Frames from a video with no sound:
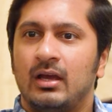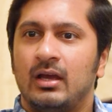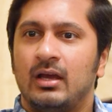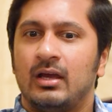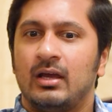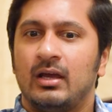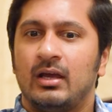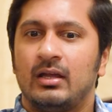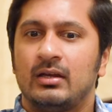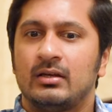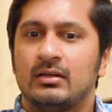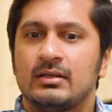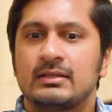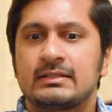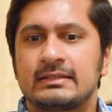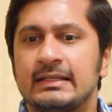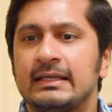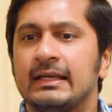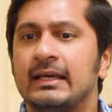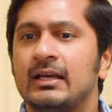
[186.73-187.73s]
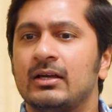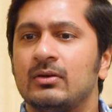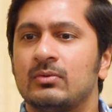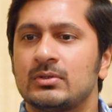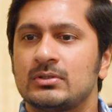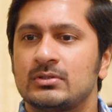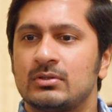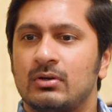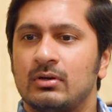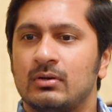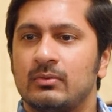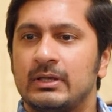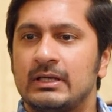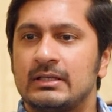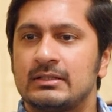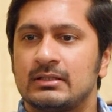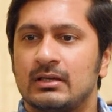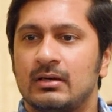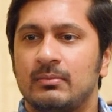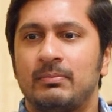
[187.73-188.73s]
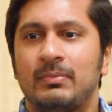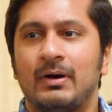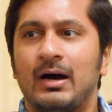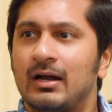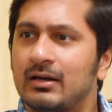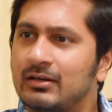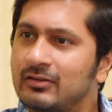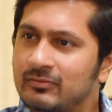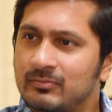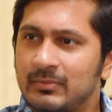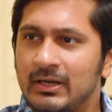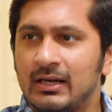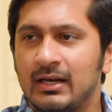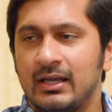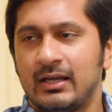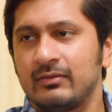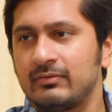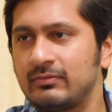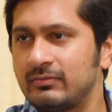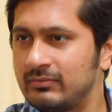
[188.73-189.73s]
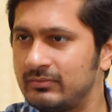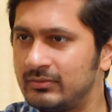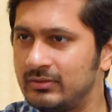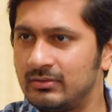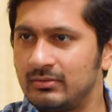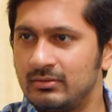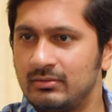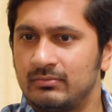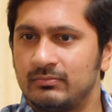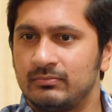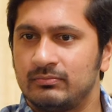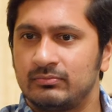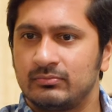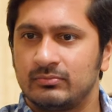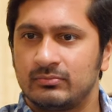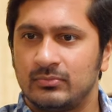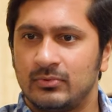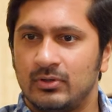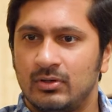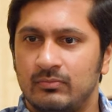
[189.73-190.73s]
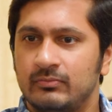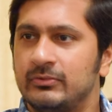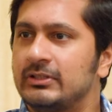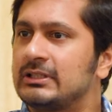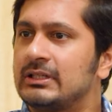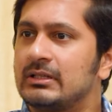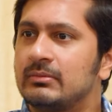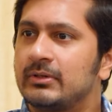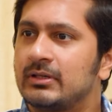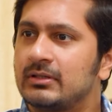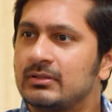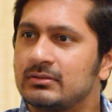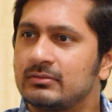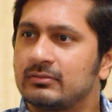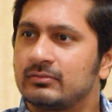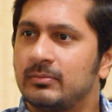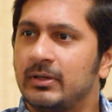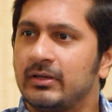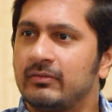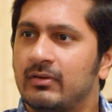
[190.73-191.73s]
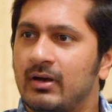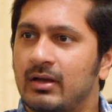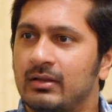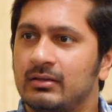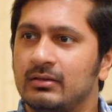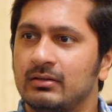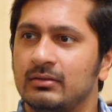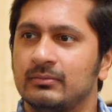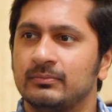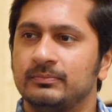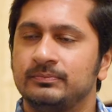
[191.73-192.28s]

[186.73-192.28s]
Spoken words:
And singing was always a part of my life, obviously because of my father.